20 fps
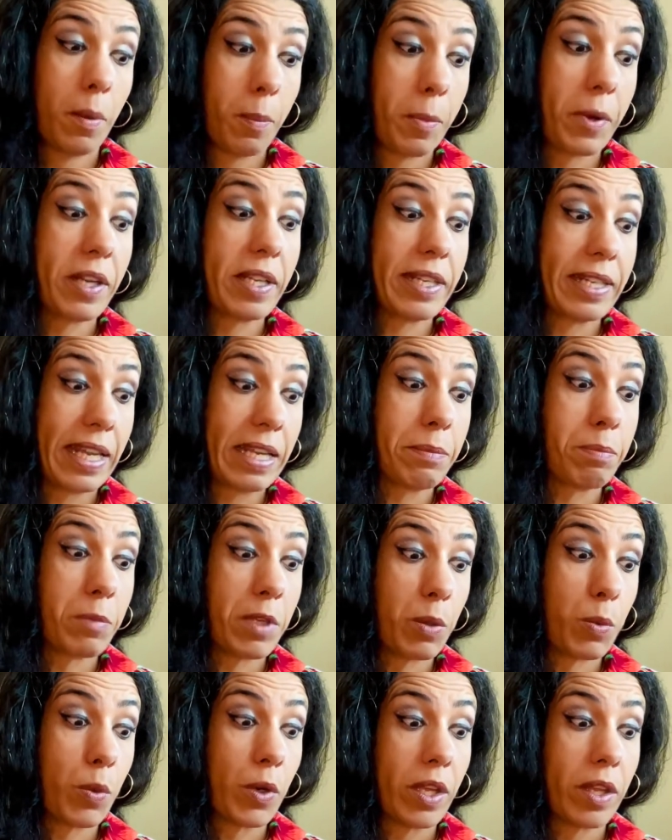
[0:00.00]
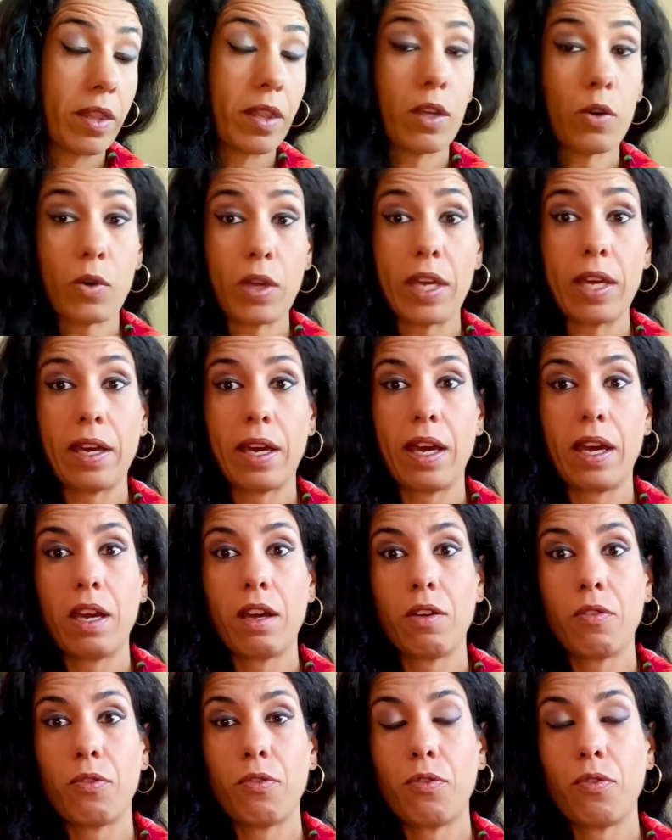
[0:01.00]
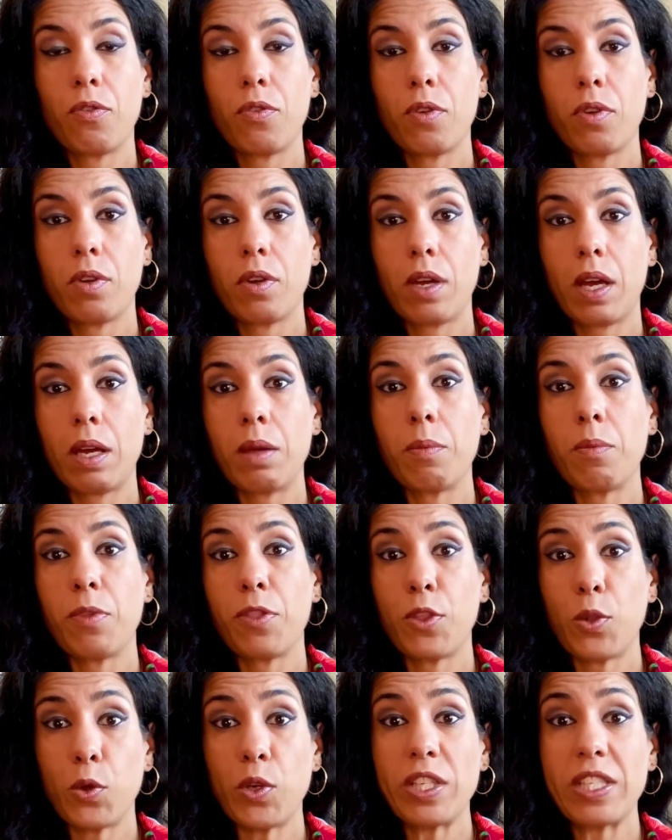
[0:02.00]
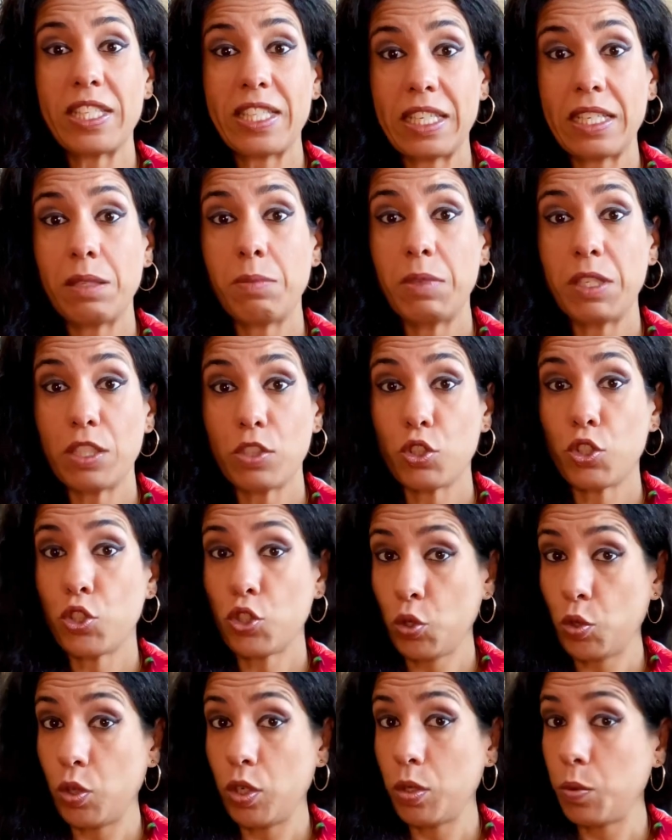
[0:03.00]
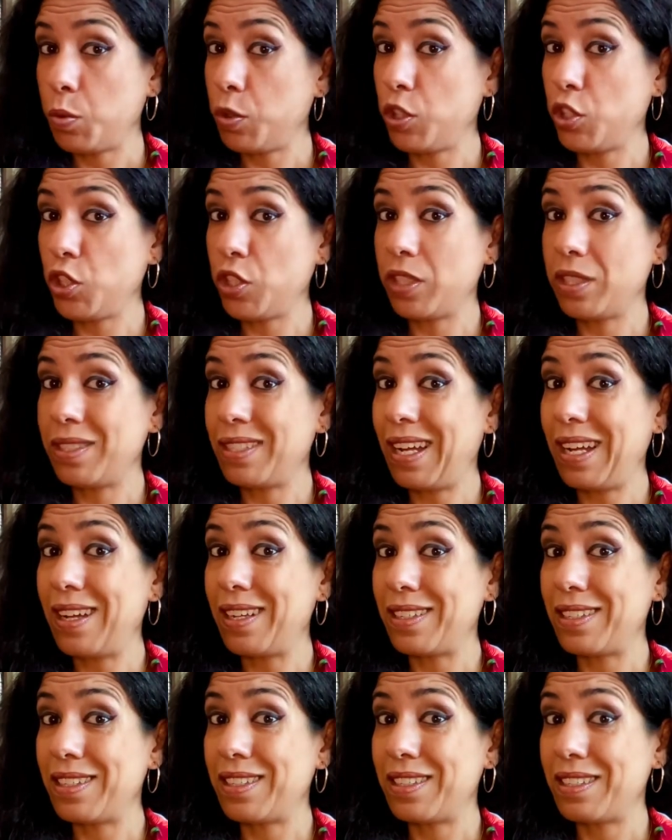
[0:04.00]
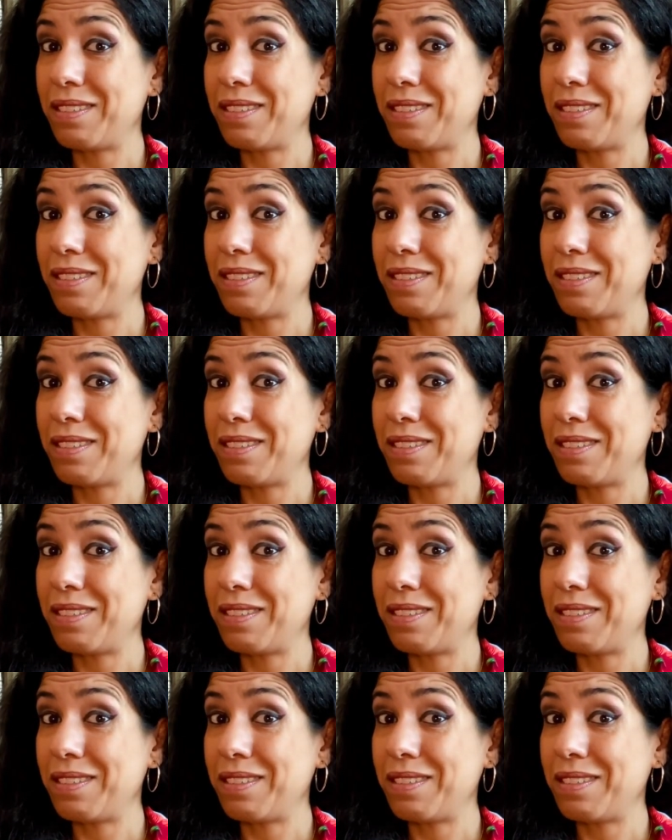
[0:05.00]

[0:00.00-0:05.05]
But it led me with, okay, I'm 30 centimeters short, which is not,